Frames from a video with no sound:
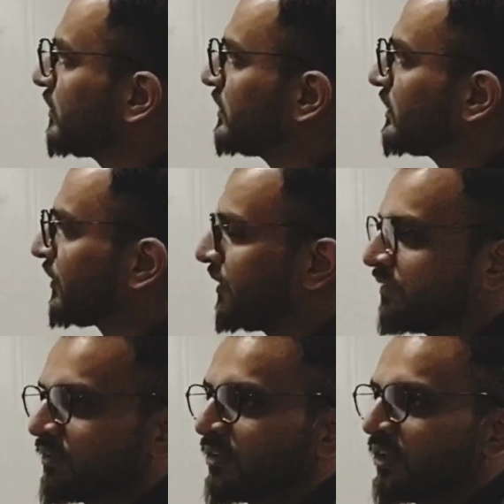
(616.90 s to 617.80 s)
with
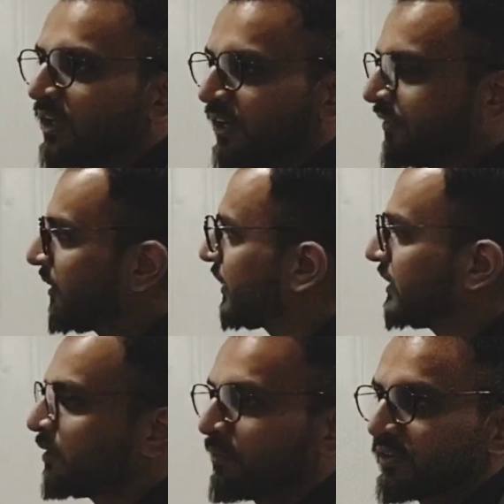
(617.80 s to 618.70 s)
increased
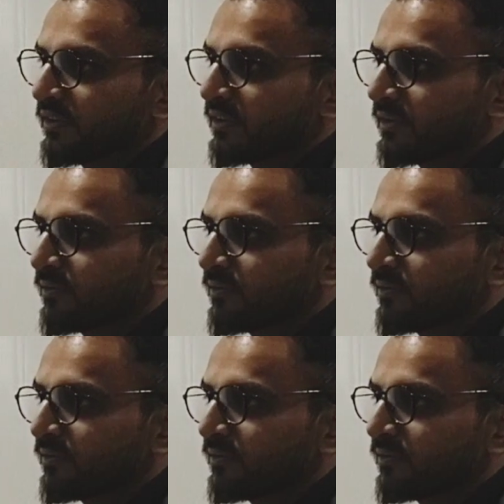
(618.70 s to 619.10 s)
intracranial pressure.